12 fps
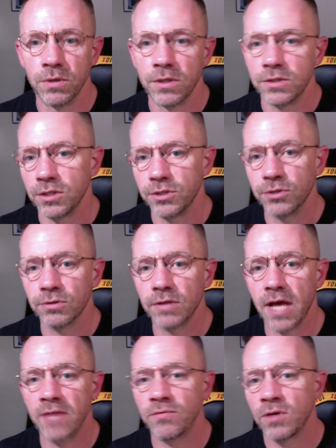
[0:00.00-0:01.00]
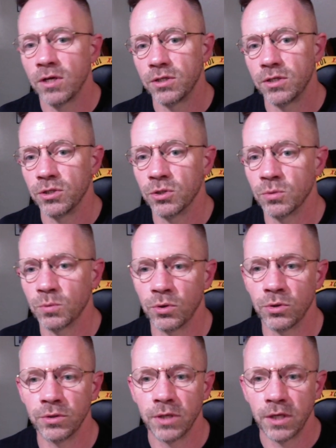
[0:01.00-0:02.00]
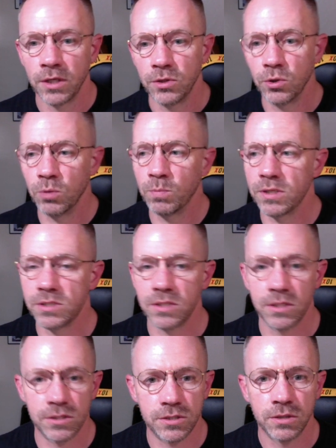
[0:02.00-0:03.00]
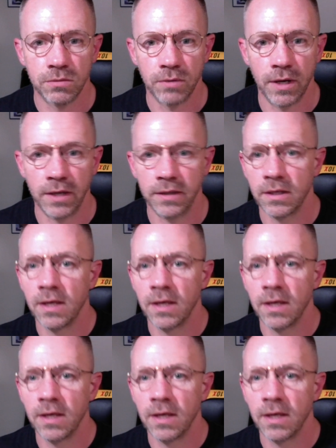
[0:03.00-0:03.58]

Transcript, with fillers: to your life, to your world, your business, right?